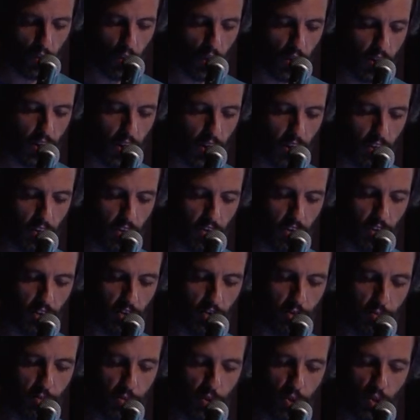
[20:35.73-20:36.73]
Chronicle
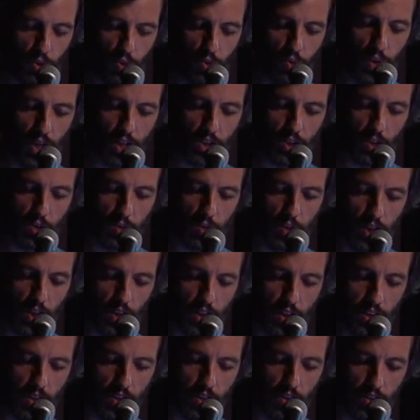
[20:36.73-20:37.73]
of Pure
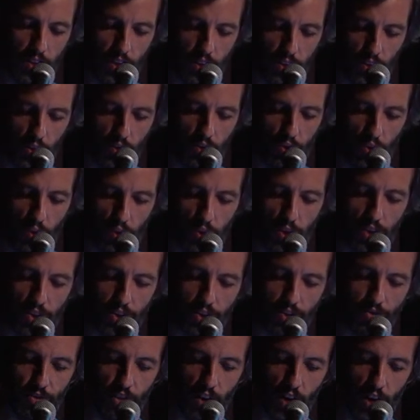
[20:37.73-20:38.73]
Rhetoric, the
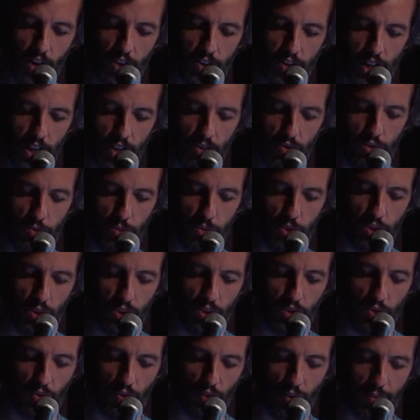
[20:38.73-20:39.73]
notorious farce
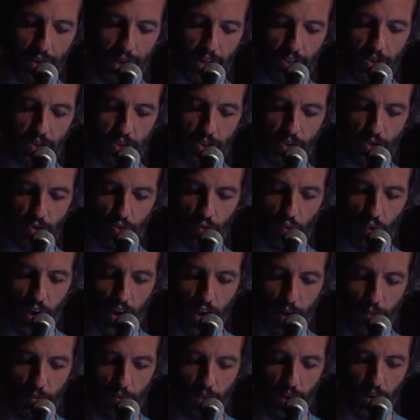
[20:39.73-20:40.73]
attributed to a master
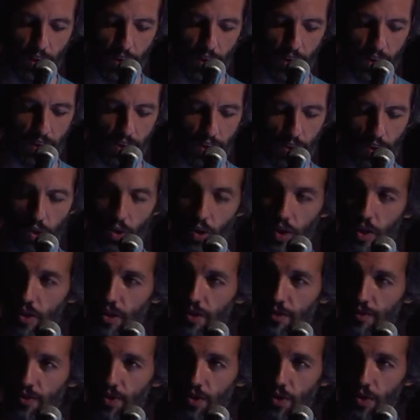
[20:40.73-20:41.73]
scribe in the
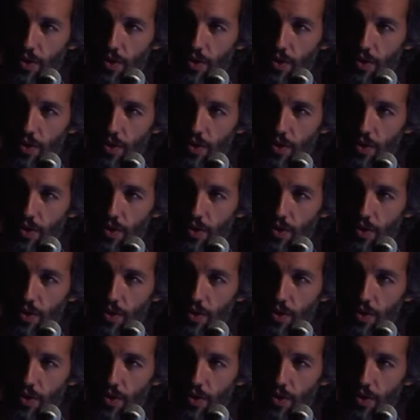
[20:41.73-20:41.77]
court of